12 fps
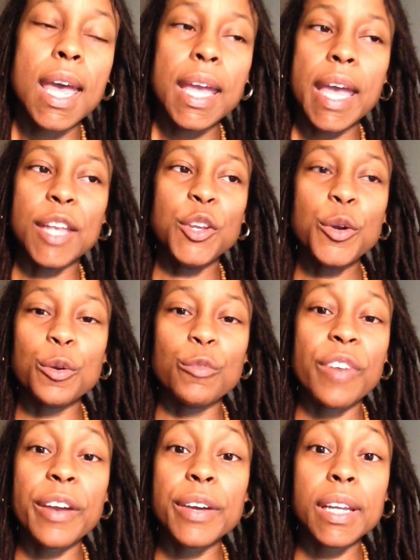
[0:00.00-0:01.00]
and you're
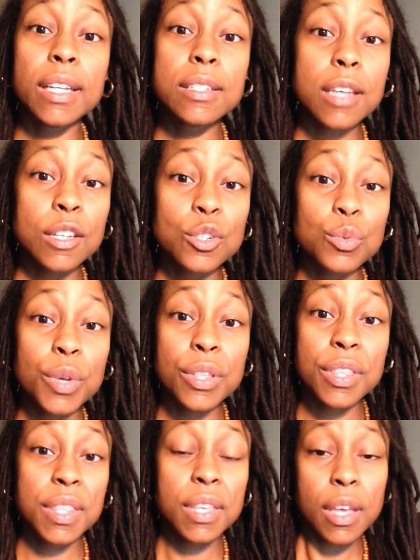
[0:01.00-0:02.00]
very in touch
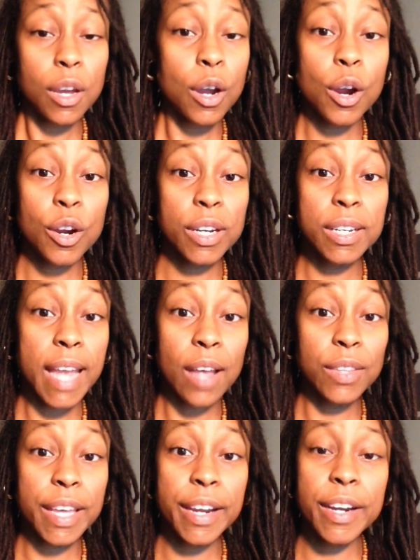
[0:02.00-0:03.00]
with her
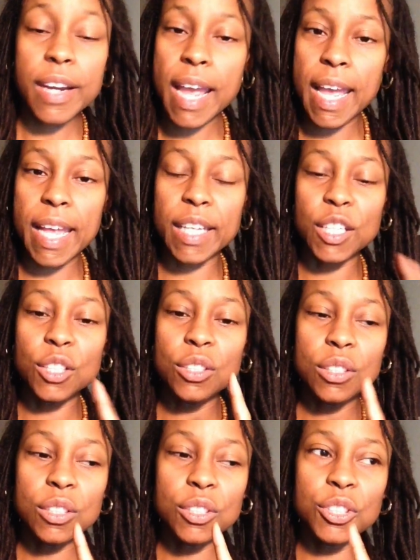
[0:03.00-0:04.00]
down there, and
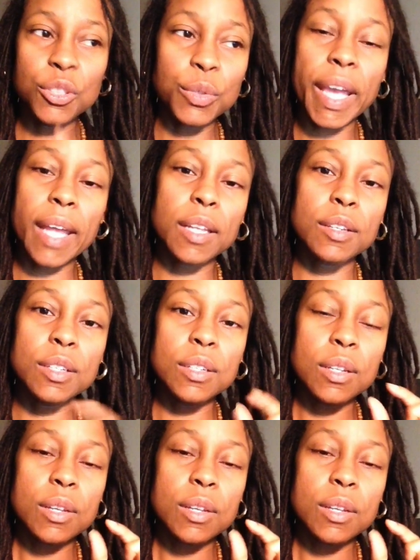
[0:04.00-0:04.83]
you can